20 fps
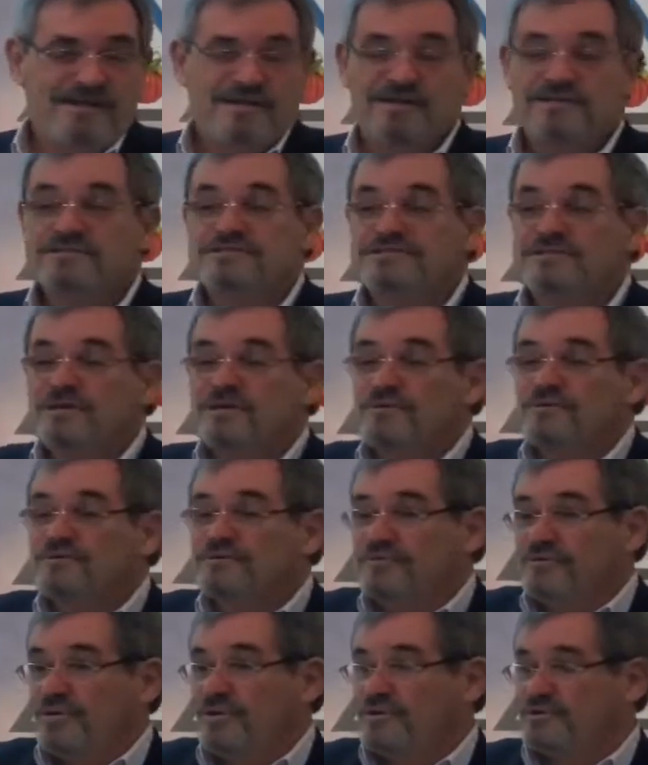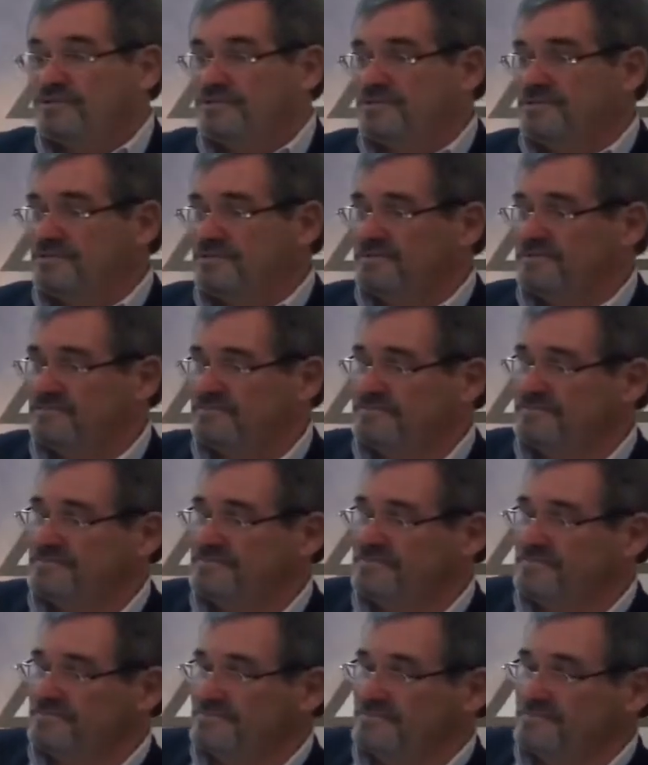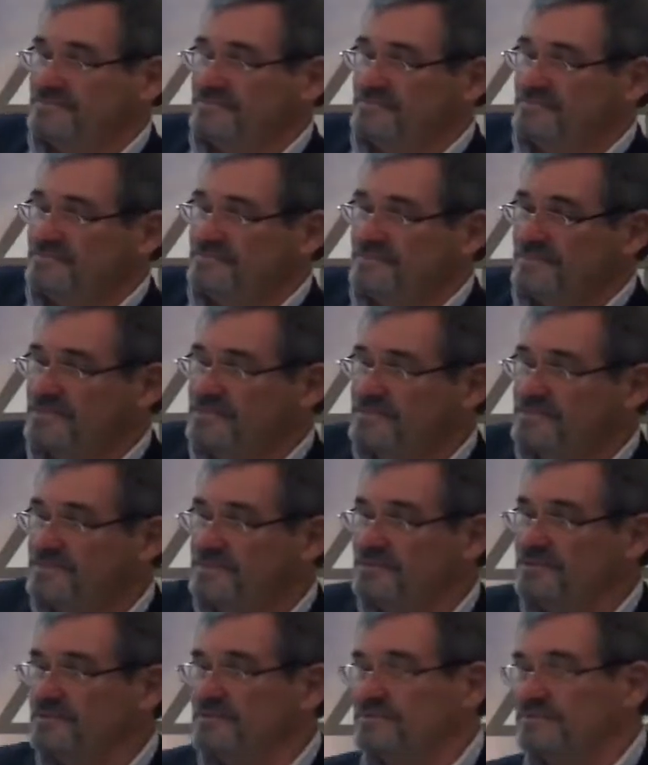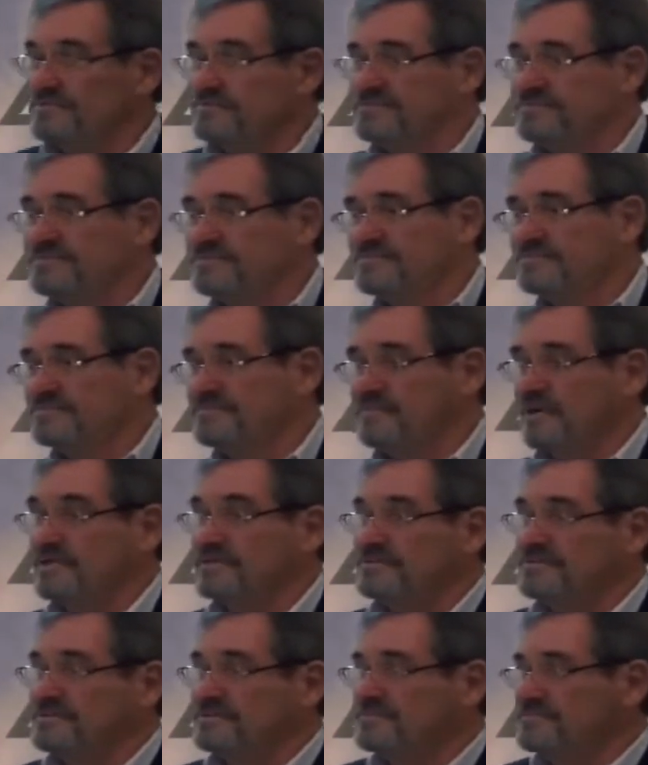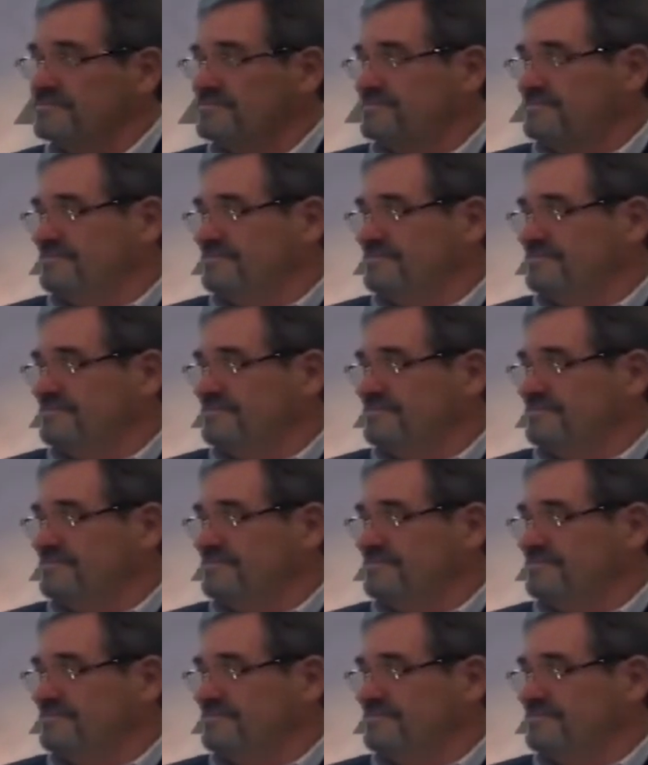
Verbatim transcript: There's no cross. There's no mantra.